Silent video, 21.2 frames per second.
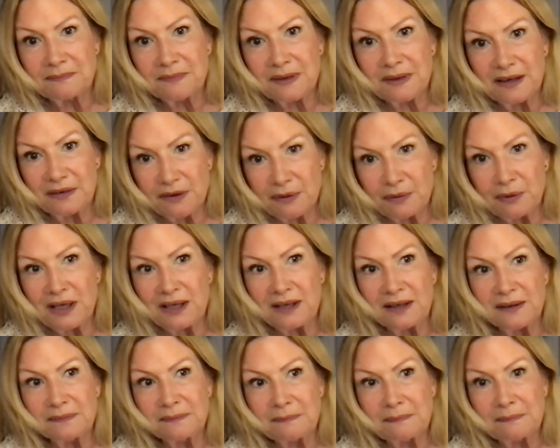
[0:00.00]
every
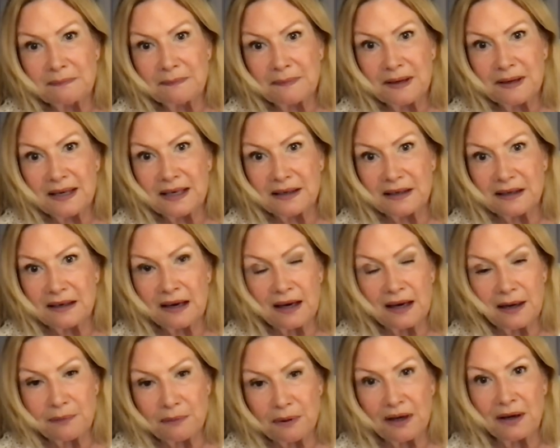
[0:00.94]
week. And
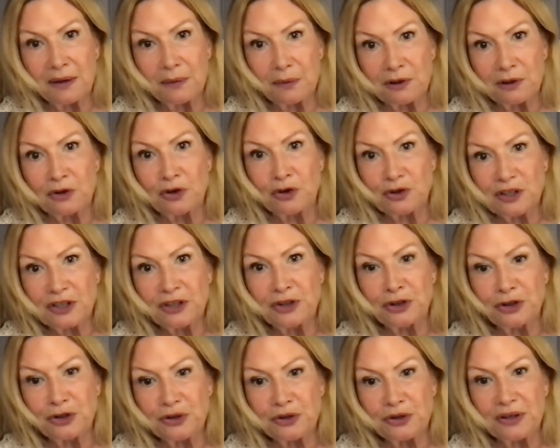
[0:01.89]
I will
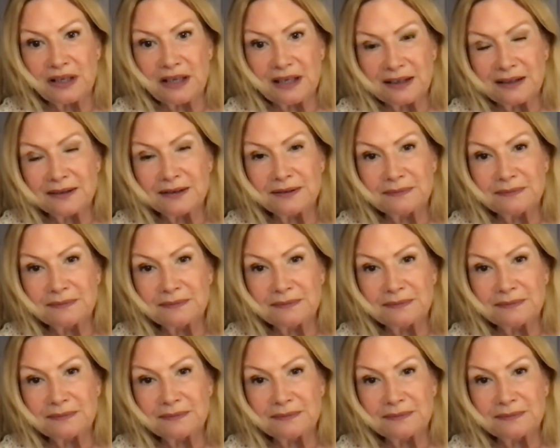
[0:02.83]
continue doing that.